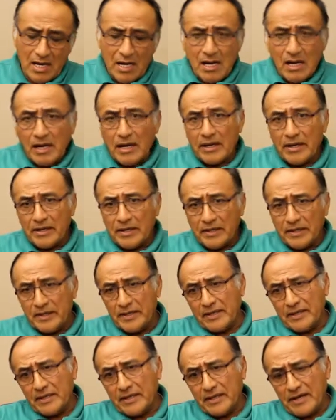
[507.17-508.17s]
I
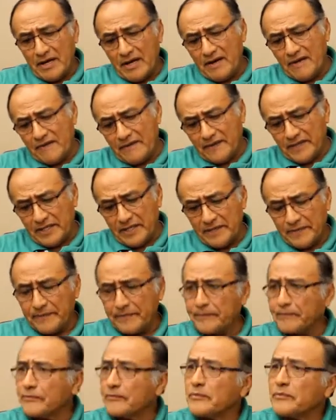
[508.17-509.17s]
have
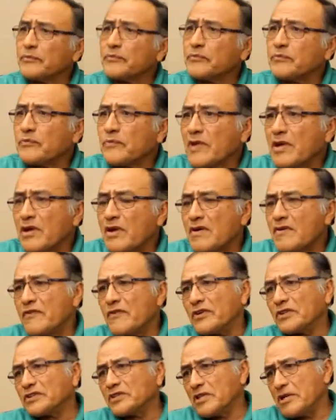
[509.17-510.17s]

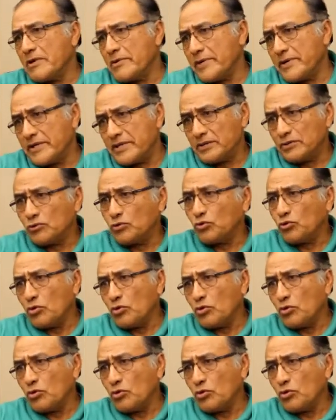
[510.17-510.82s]
40 hours